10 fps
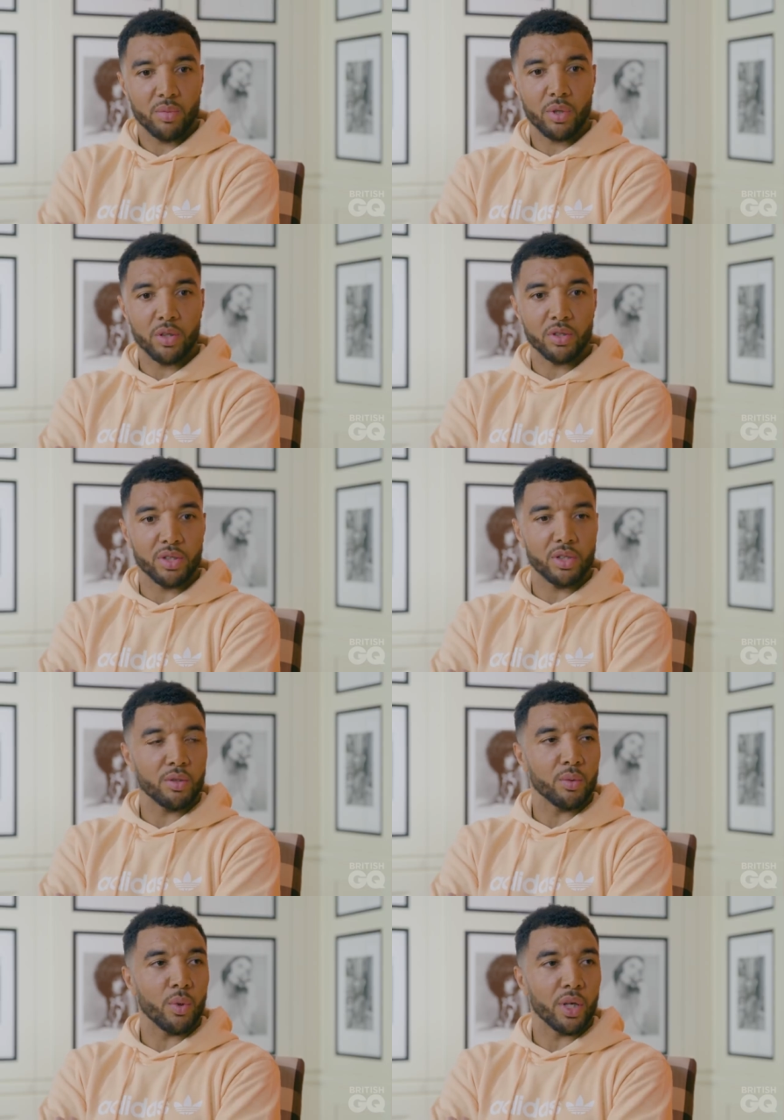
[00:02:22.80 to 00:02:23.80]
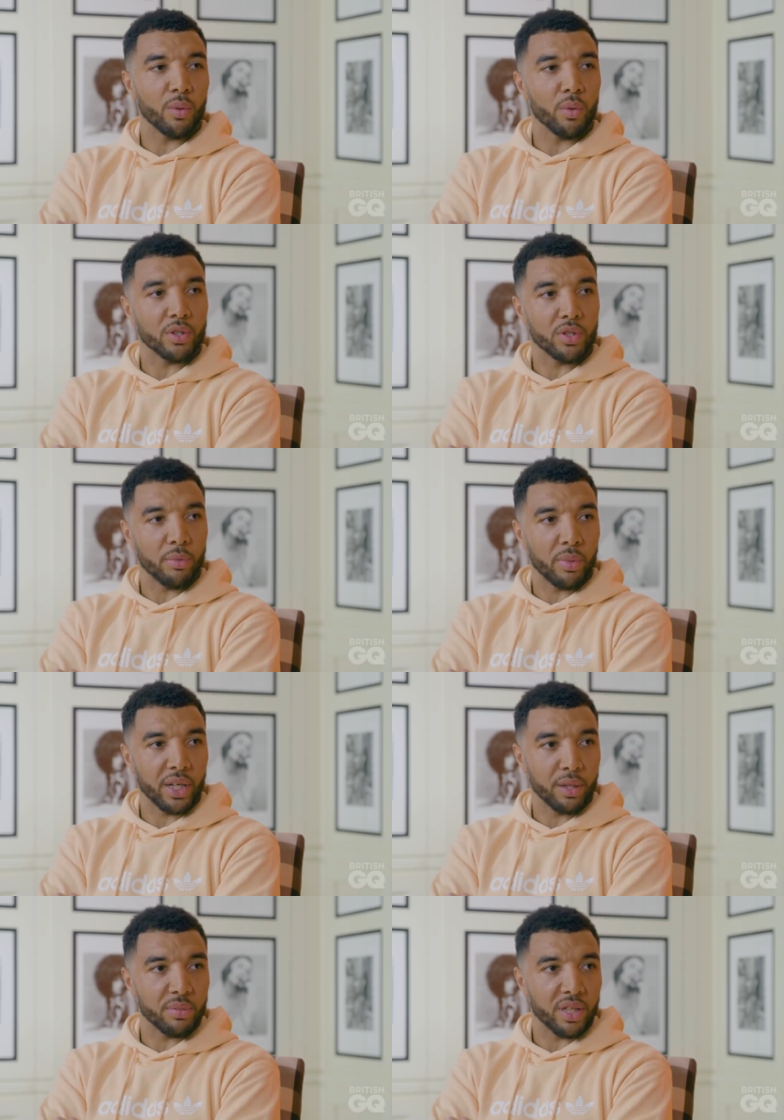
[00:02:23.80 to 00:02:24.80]
conscious in doing what he wants to do and
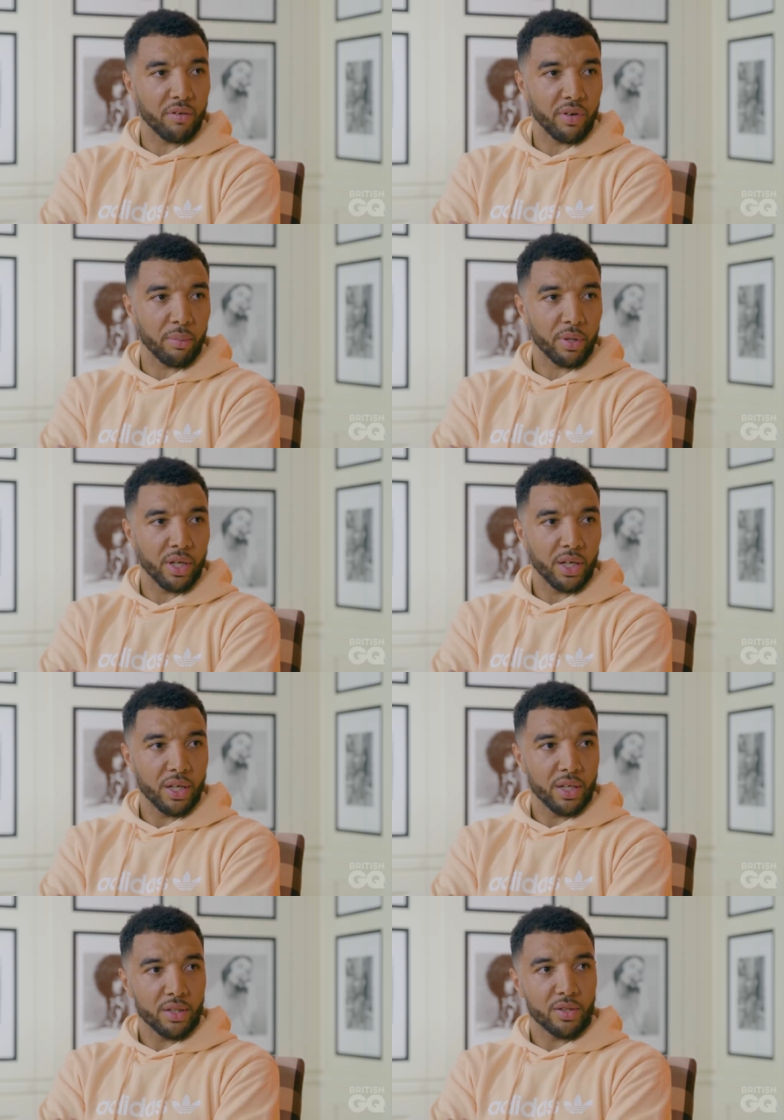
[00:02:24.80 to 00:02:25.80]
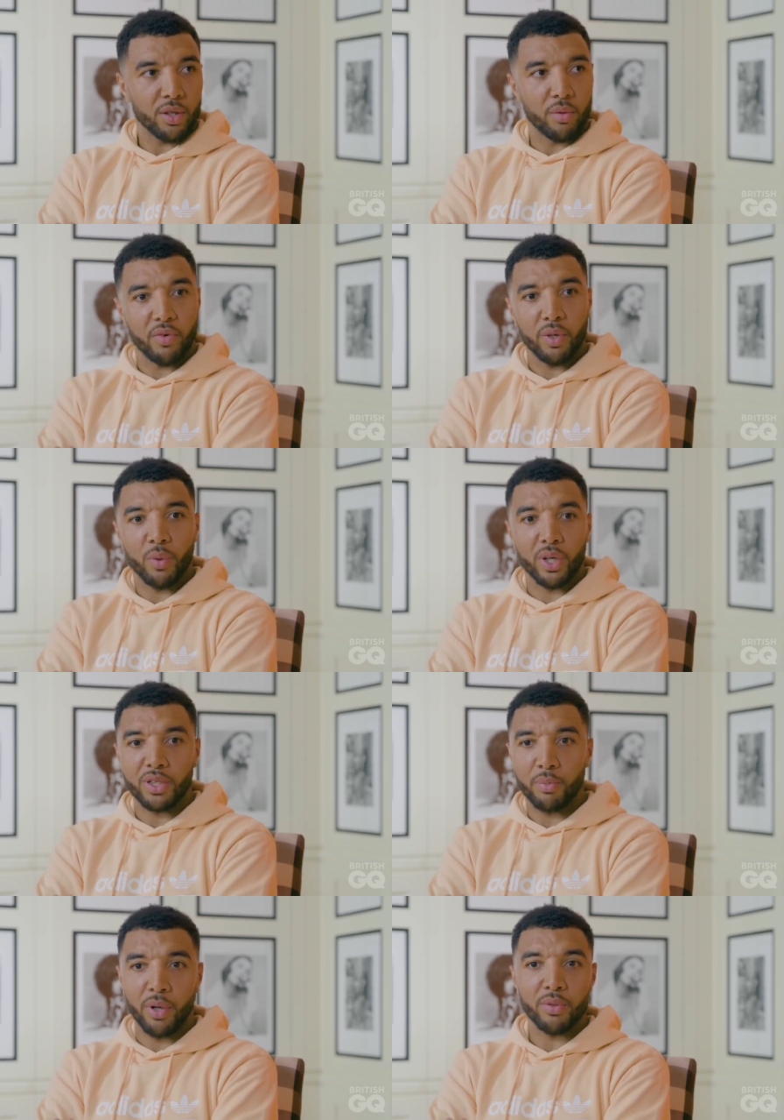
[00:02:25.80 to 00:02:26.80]
making himself happy. So if he wanted
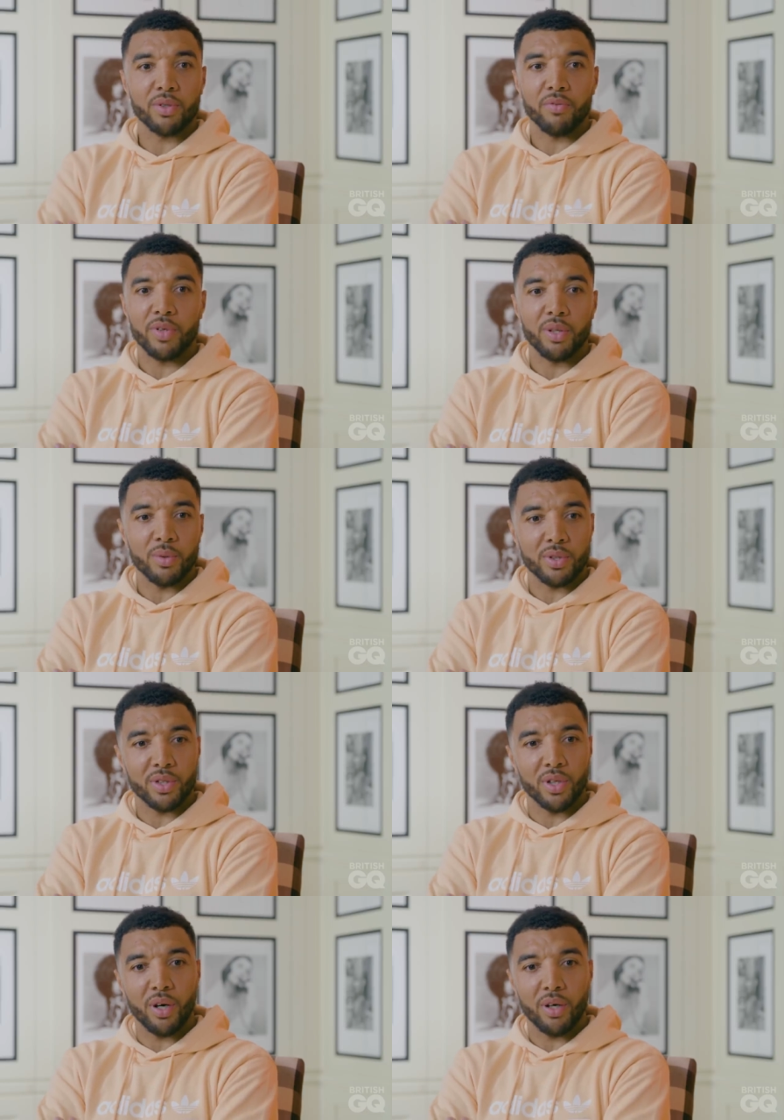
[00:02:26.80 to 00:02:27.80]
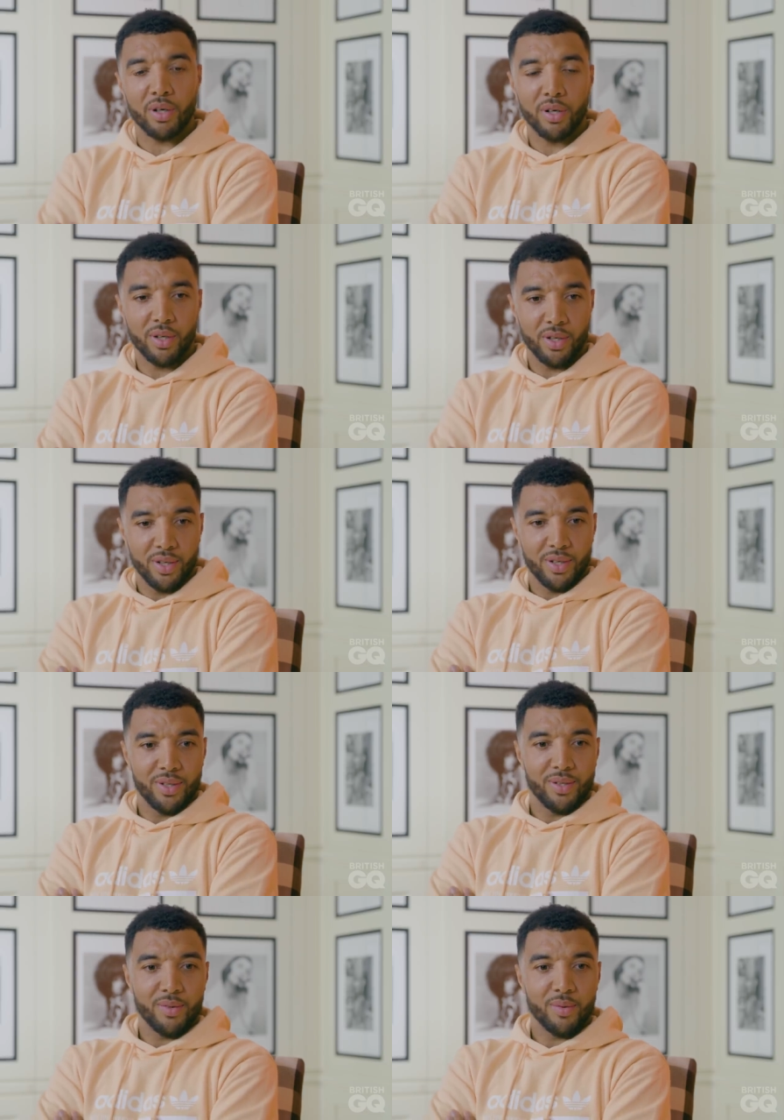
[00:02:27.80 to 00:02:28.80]
to post something that was not
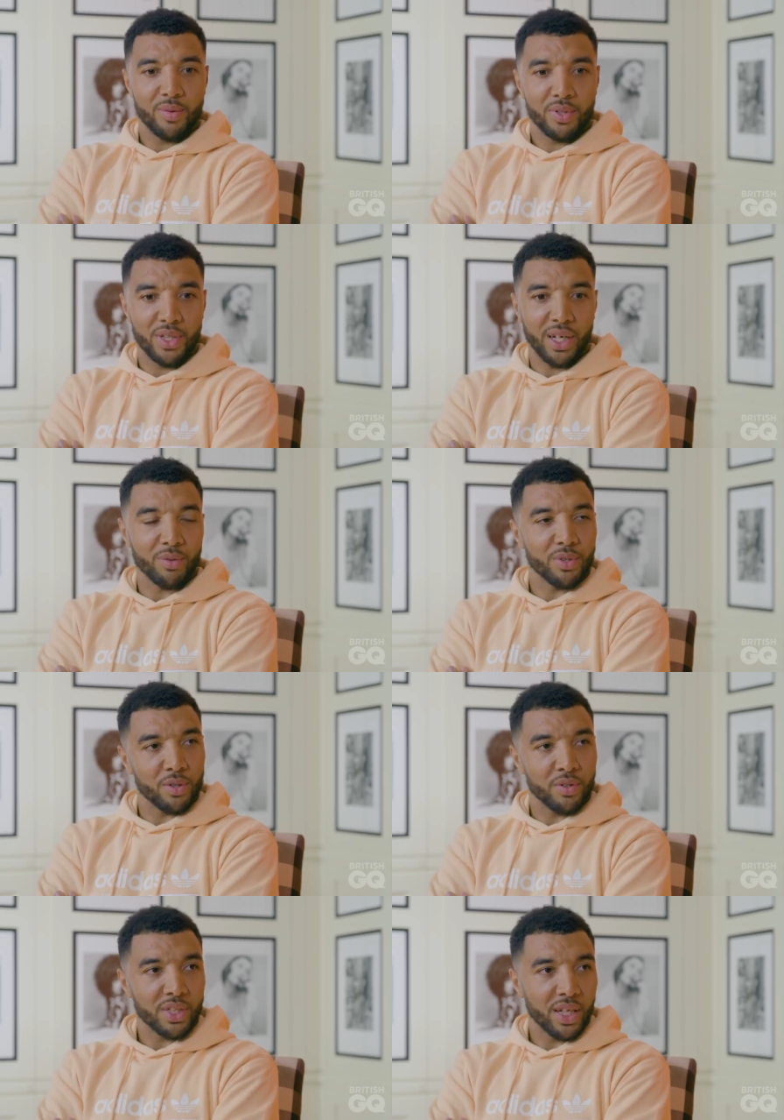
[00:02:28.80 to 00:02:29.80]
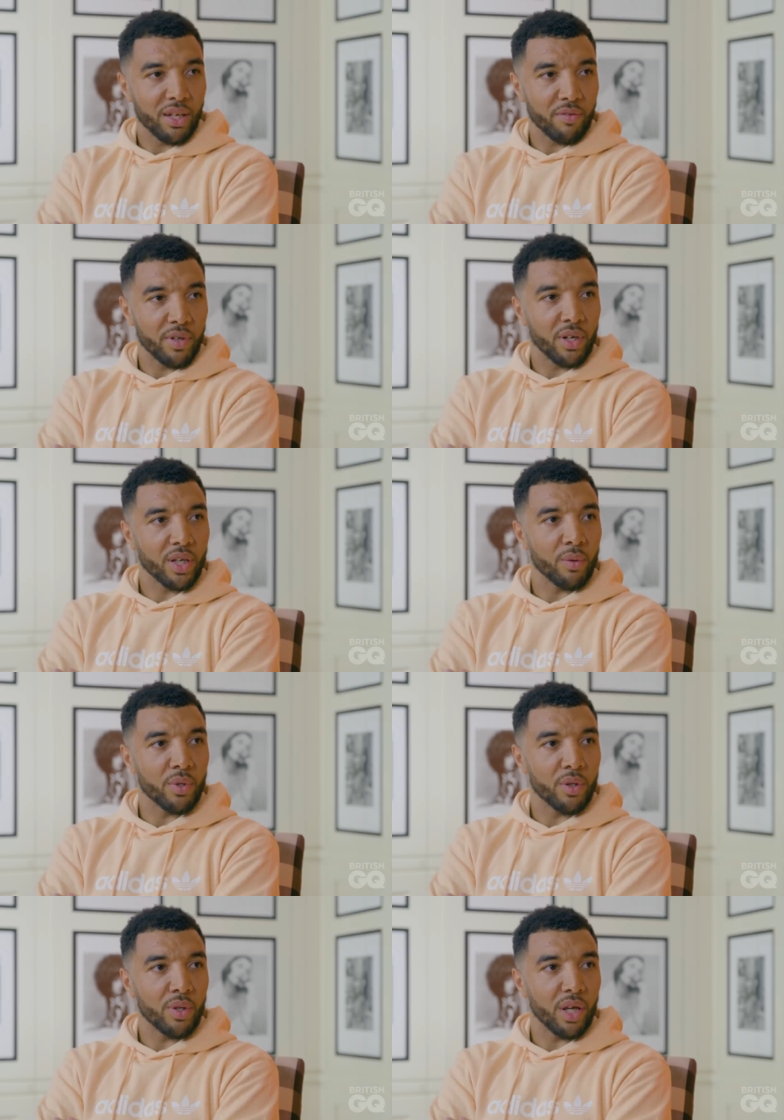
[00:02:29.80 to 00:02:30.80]
Chelsea orientated, I feel like he
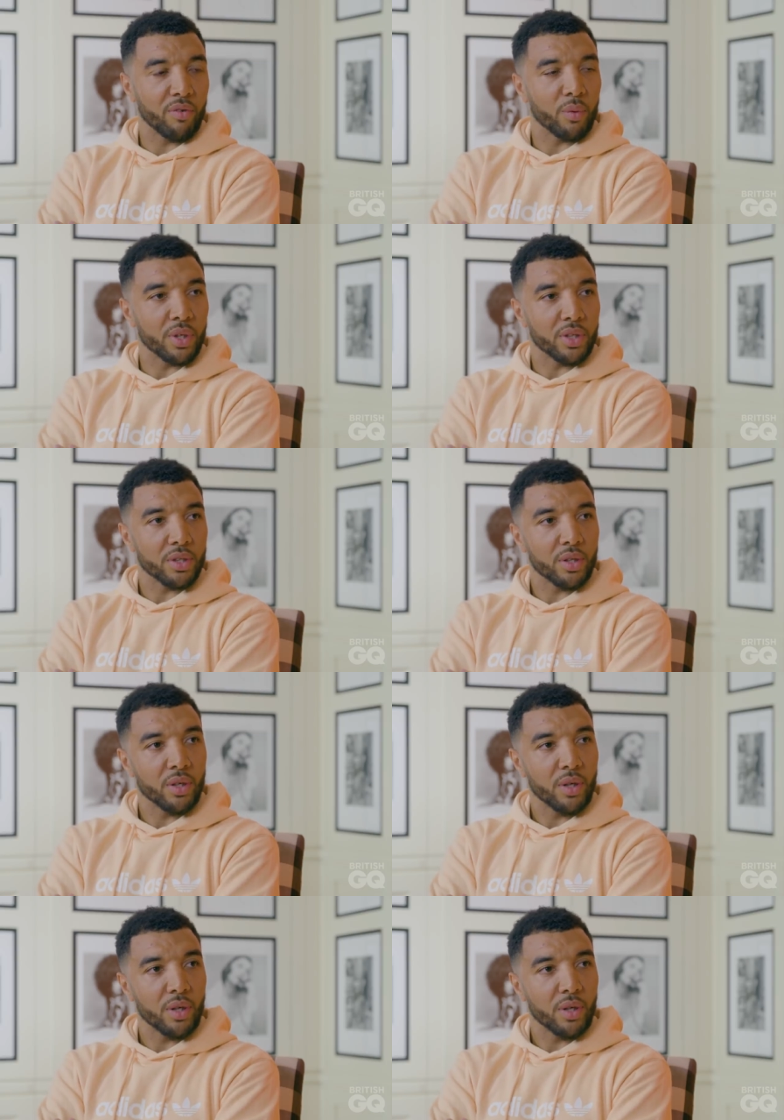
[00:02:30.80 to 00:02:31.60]
would do that if he wanted to.